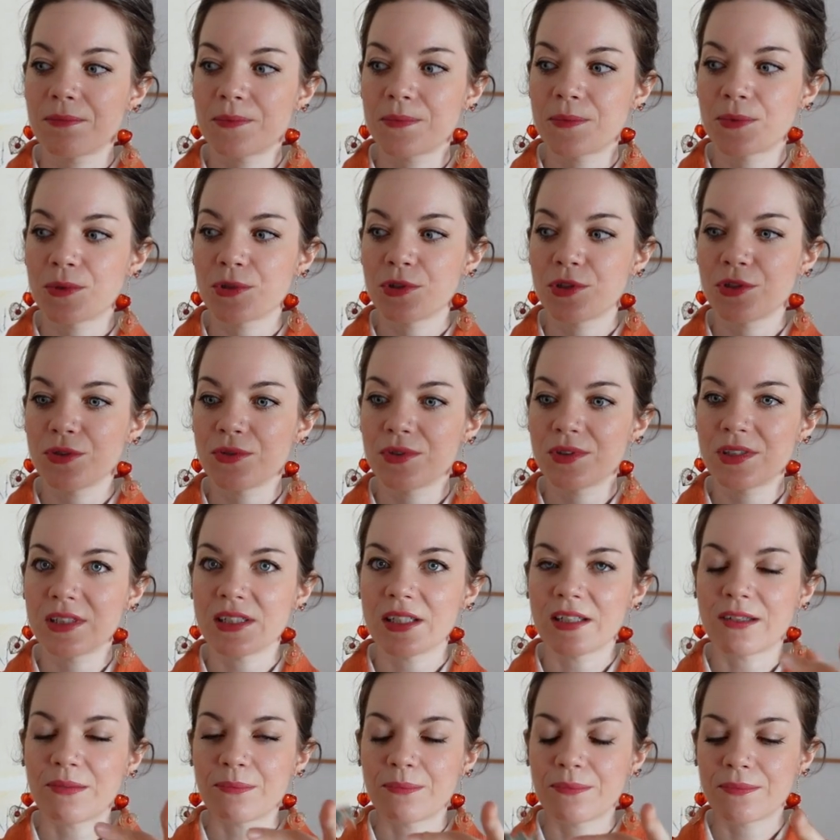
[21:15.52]
produce
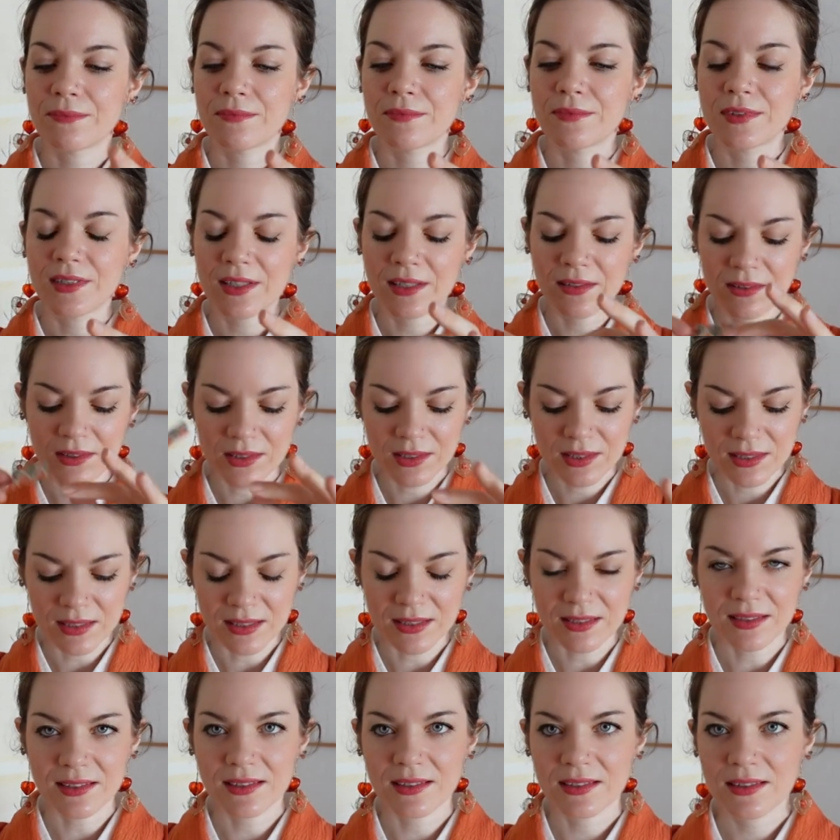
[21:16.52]
them in the
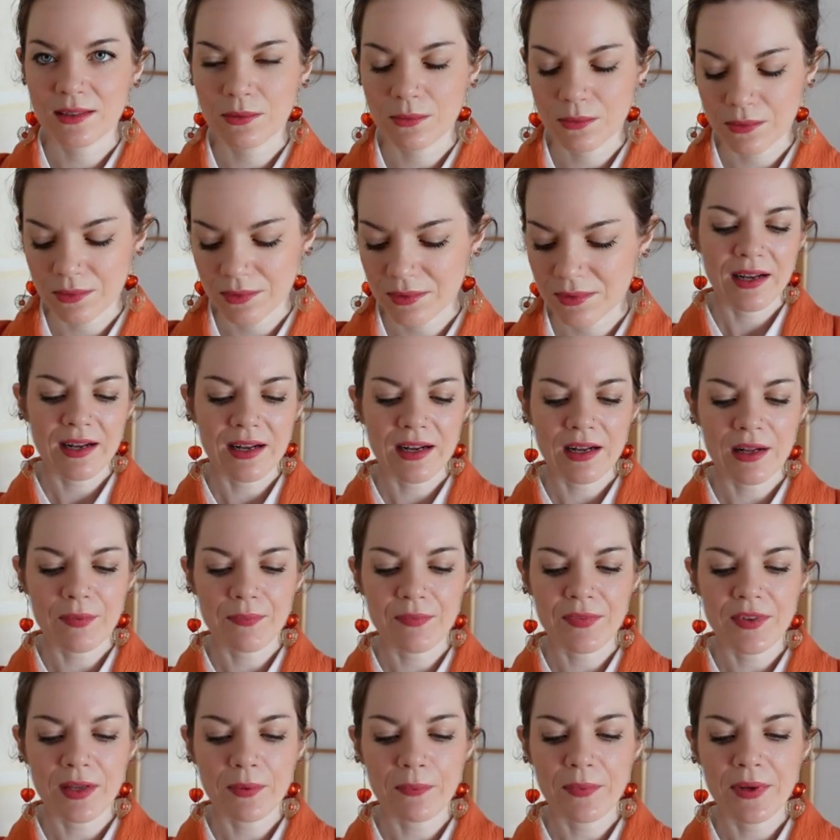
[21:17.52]
size
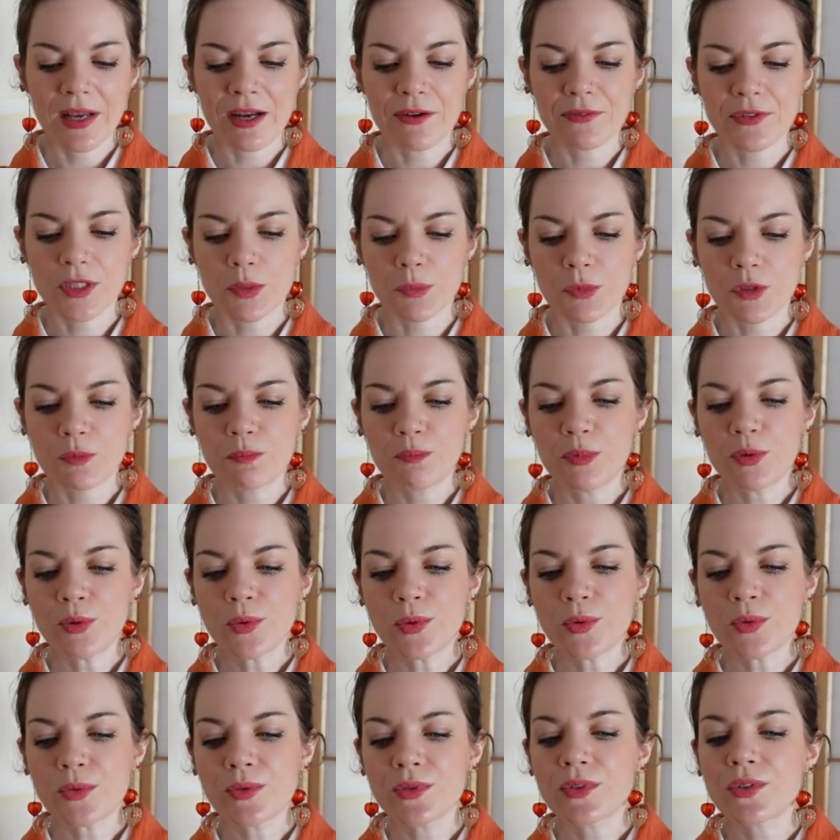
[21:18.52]
um, then we have some
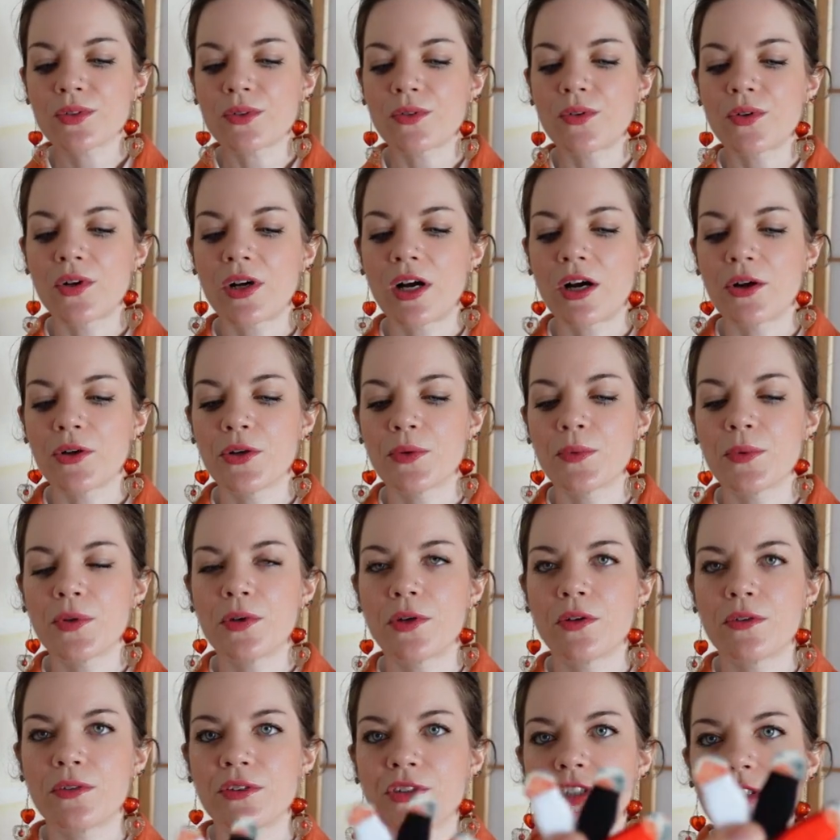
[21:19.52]
spools or how you would
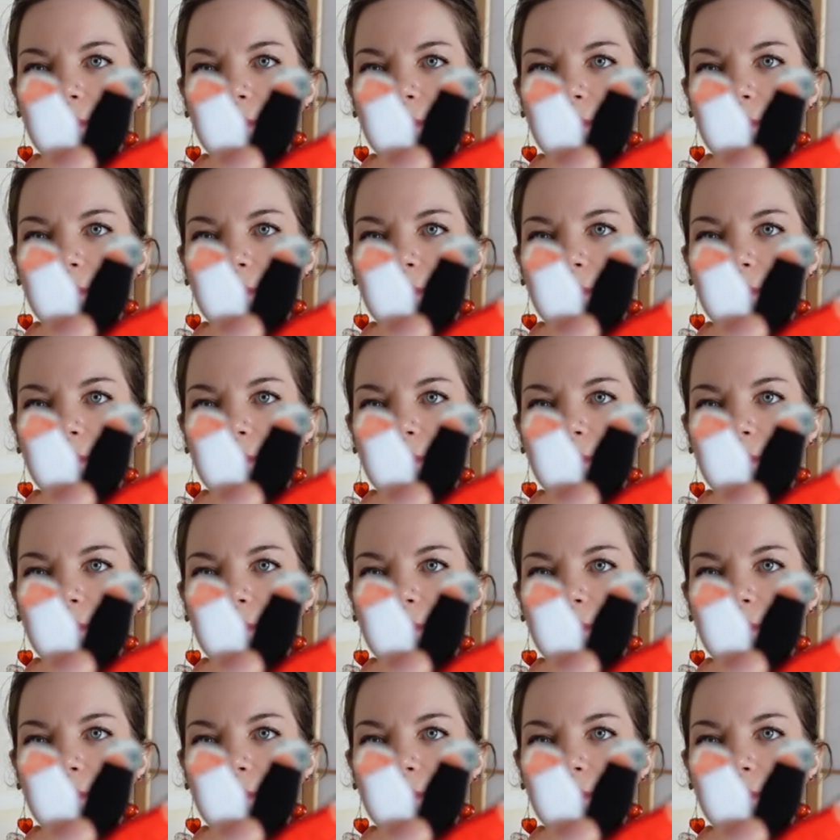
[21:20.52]
call in